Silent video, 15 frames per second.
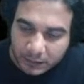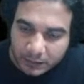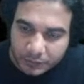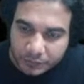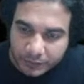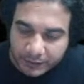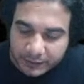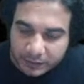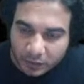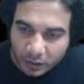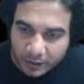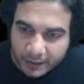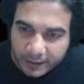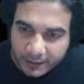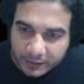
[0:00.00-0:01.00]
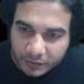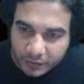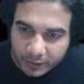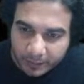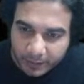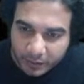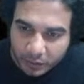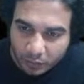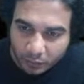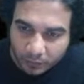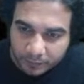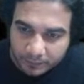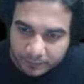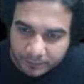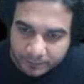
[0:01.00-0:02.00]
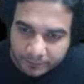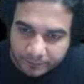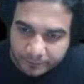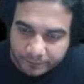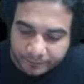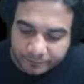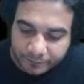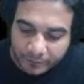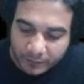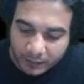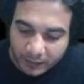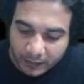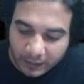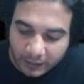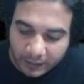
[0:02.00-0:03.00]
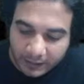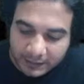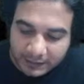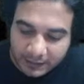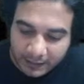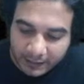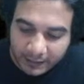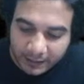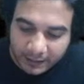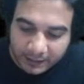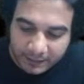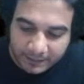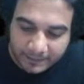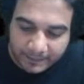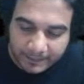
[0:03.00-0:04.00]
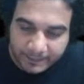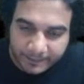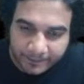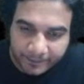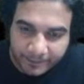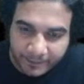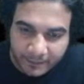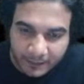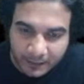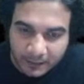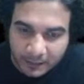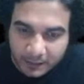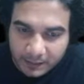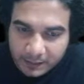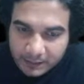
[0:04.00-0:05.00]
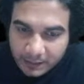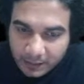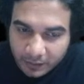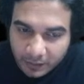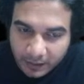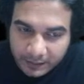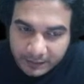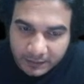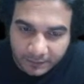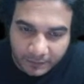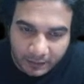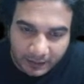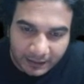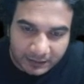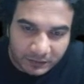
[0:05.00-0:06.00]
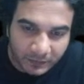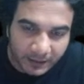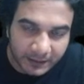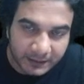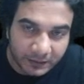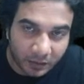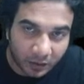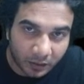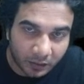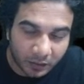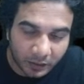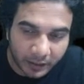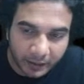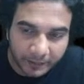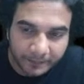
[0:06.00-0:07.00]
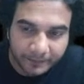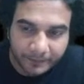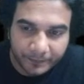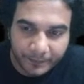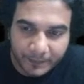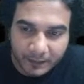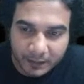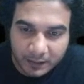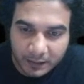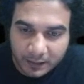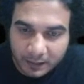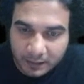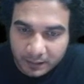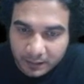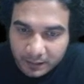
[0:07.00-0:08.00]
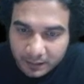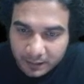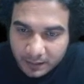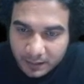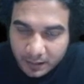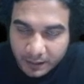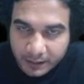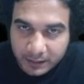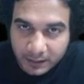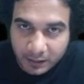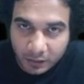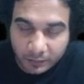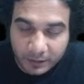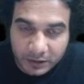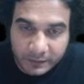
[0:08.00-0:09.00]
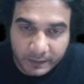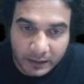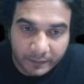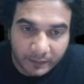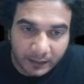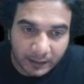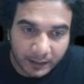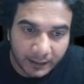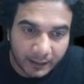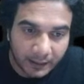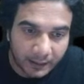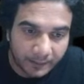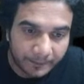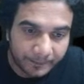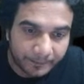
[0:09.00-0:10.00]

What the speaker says: So its order is going to be 2. Are you understanding it? Still your answer for last one is wrong, okay? Now I think you must be having an idea.